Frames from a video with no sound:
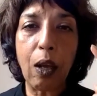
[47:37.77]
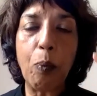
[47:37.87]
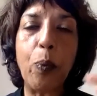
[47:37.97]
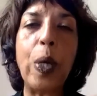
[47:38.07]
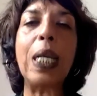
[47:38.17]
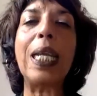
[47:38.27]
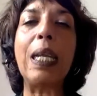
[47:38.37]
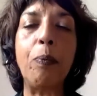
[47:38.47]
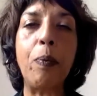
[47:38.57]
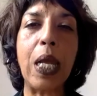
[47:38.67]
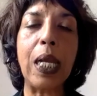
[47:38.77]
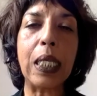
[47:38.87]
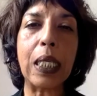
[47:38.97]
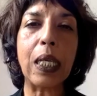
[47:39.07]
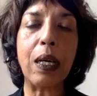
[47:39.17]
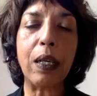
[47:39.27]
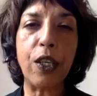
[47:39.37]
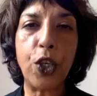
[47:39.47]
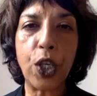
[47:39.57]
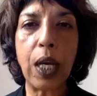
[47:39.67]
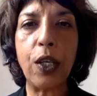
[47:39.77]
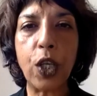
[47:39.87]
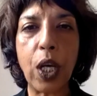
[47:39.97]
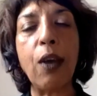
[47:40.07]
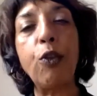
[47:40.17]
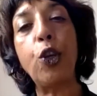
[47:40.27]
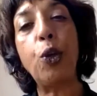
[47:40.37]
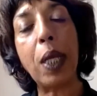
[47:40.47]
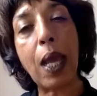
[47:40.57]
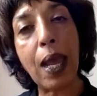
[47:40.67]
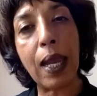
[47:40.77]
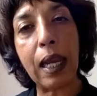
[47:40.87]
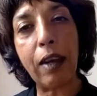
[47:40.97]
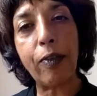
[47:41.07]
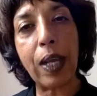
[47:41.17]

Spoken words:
but it may start to change how you behave